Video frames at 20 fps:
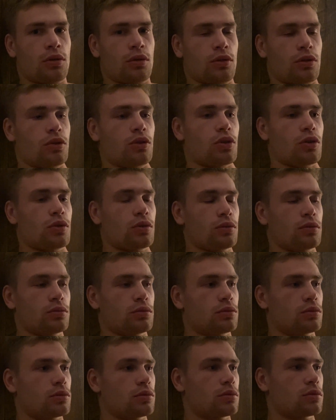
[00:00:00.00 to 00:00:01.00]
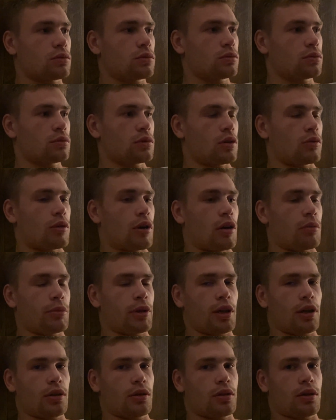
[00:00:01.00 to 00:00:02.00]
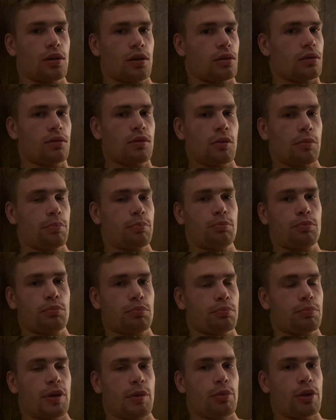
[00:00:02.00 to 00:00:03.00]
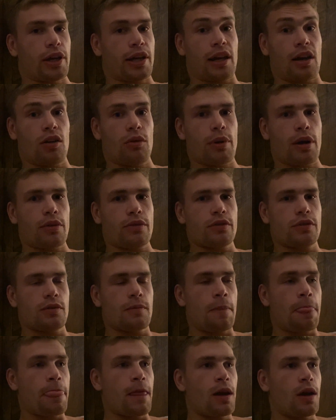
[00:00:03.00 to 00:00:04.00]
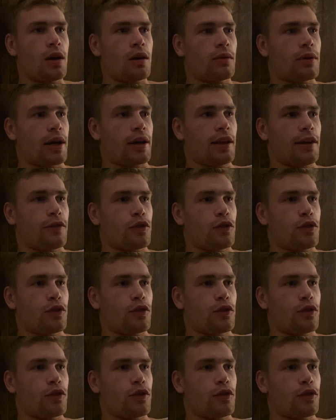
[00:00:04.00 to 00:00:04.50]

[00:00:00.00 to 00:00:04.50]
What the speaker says: you know, around me, the people I care about, right?